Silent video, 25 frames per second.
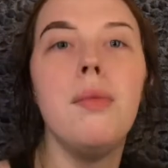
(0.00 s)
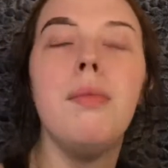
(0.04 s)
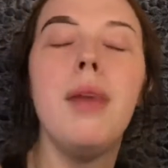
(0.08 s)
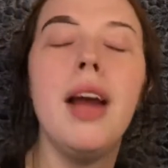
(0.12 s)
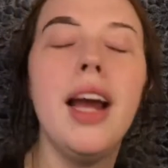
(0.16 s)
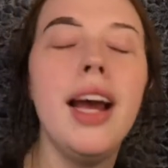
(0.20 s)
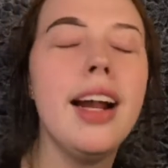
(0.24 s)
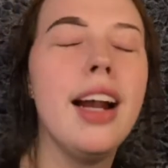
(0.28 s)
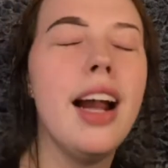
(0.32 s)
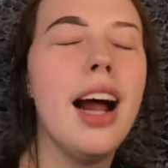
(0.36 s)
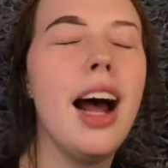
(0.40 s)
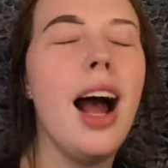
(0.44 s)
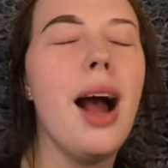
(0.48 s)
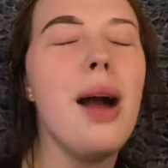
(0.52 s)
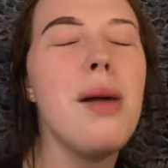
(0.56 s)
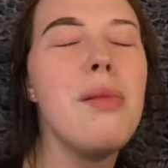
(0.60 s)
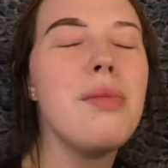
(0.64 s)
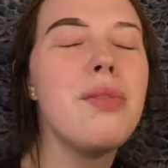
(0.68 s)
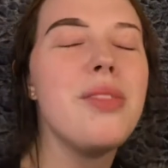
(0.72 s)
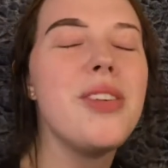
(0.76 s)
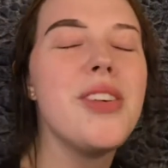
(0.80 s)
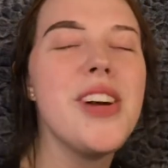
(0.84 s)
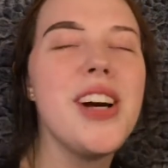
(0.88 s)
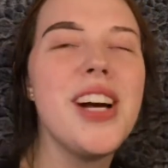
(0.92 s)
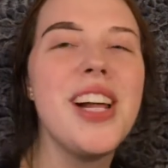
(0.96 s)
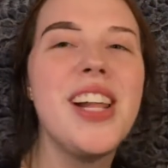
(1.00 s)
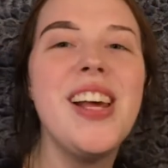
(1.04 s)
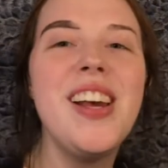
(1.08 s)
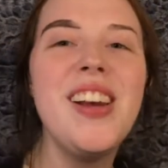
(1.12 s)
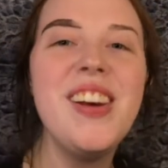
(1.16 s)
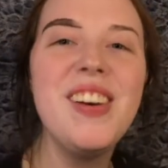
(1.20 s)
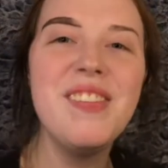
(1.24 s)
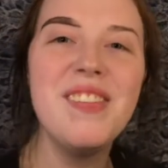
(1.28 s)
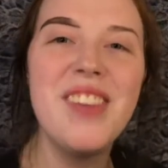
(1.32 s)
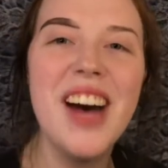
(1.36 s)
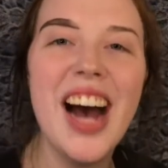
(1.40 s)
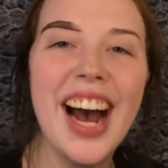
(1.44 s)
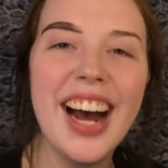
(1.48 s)
man, I'm
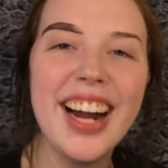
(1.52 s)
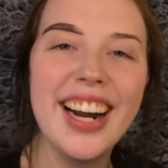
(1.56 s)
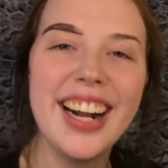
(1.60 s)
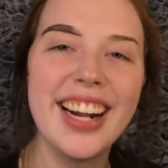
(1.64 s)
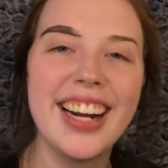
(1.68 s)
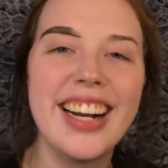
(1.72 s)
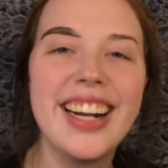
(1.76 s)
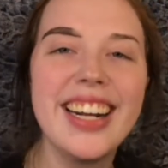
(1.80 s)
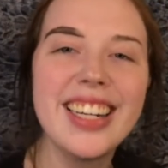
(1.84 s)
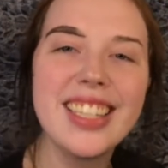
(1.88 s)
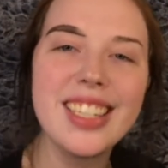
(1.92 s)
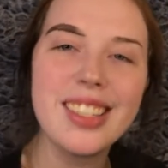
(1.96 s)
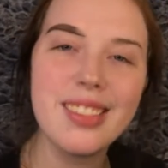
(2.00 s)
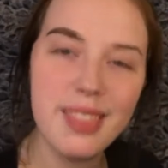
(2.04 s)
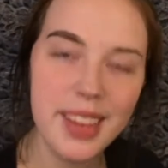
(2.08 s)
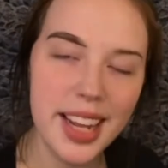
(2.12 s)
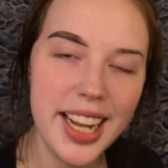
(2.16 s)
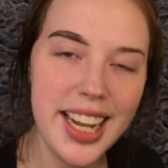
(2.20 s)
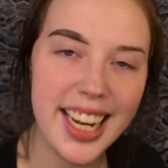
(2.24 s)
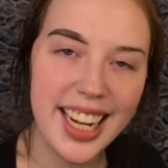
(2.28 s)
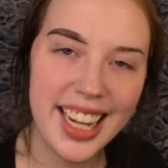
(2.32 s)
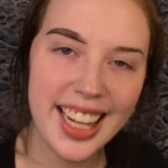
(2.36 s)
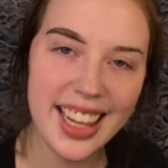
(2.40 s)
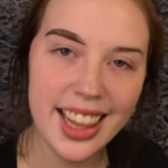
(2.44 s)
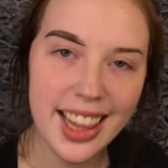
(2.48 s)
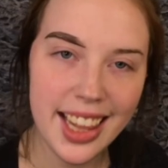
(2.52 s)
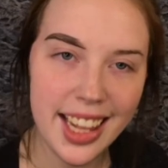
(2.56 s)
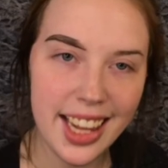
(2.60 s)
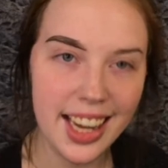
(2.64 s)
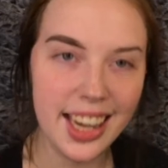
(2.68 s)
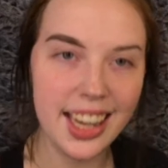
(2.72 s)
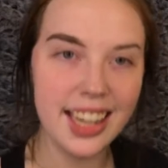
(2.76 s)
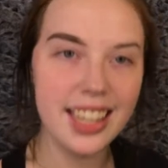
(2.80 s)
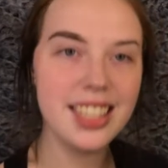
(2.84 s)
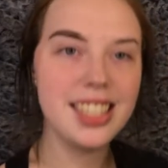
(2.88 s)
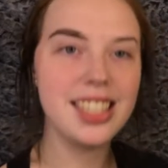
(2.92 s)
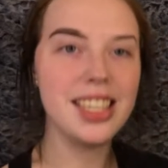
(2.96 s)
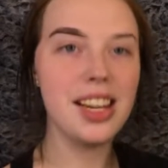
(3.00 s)
really bad at explaining
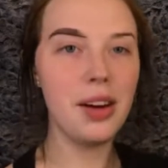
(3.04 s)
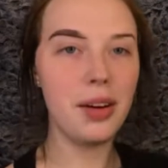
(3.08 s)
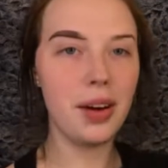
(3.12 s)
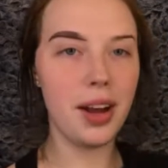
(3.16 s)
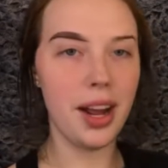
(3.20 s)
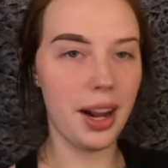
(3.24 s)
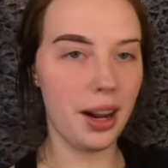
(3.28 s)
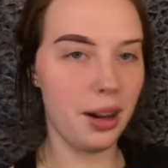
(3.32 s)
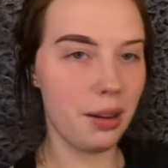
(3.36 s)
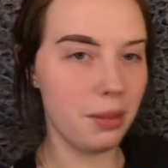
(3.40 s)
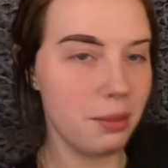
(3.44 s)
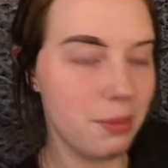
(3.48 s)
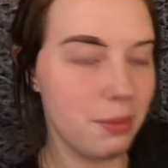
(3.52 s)
things. Okay,